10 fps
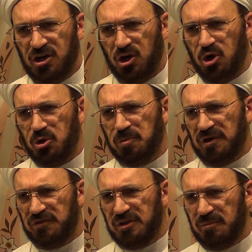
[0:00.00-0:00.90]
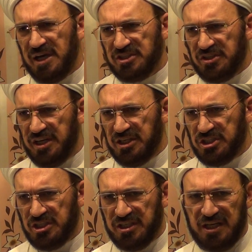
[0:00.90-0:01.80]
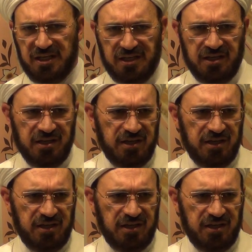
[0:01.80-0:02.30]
hope of imagination and,